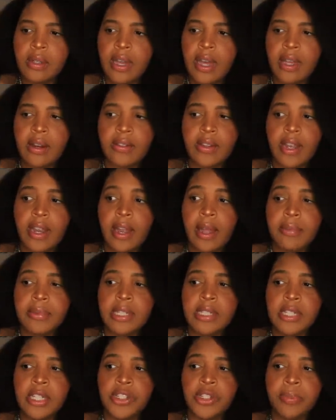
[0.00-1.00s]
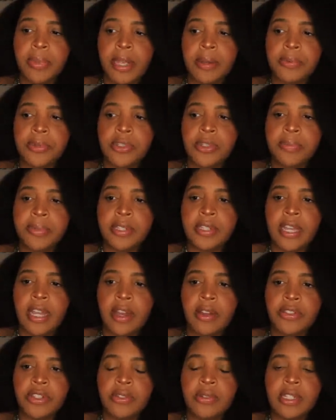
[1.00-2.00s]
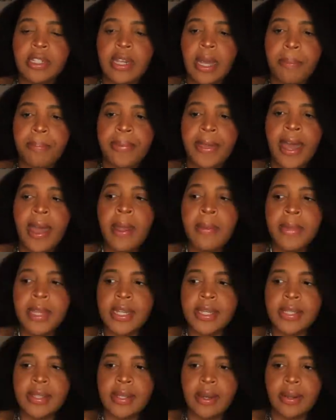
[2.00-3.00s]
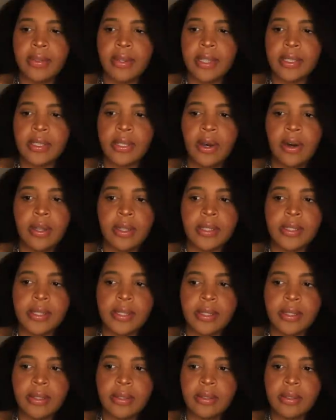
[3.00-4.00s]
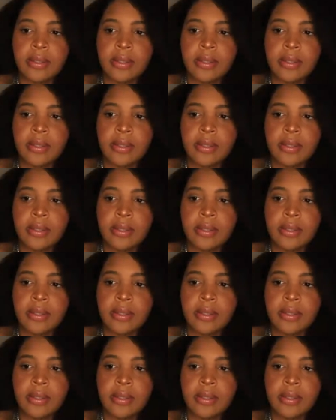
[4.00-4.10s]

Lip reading: I don't care how many tissue papers you put down. You could not pay me to sit on that toilet seat.